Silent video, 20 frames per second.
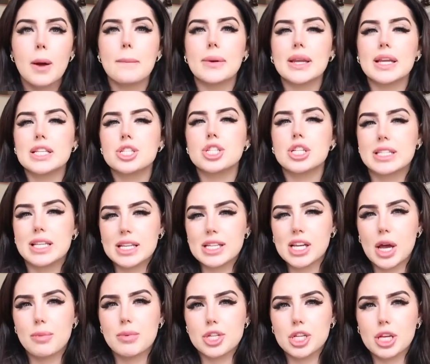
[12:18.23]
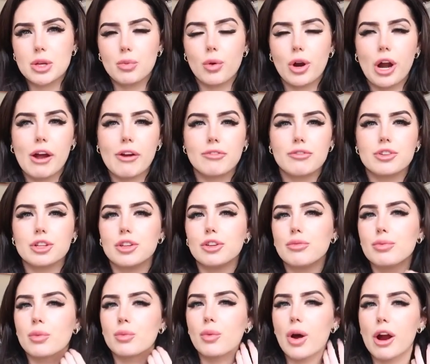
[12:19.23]
But it's just that type of jean where after
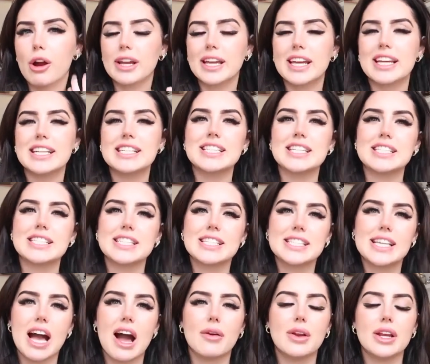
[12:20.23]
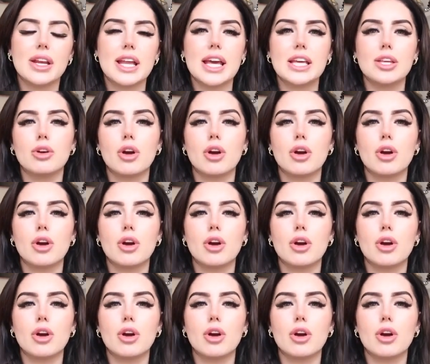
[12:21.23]
you've been wearing it and sitting down in it,